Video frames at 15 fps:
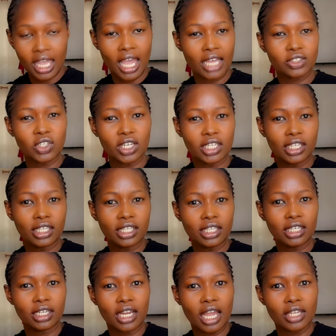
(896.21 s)

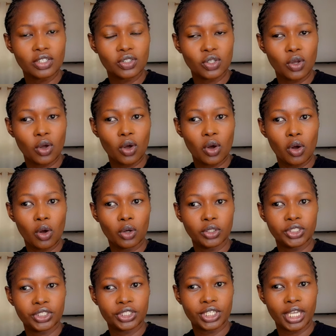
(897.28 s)
Actually, so
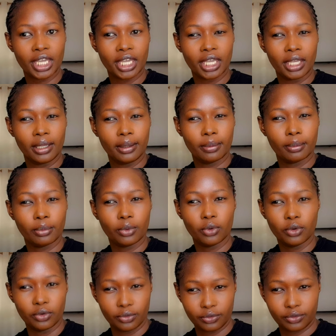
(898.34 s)
shay
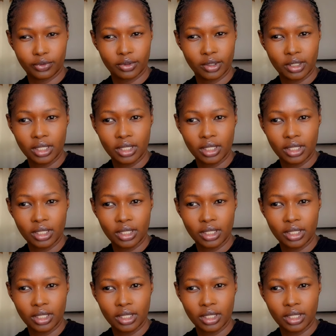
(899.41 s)
move.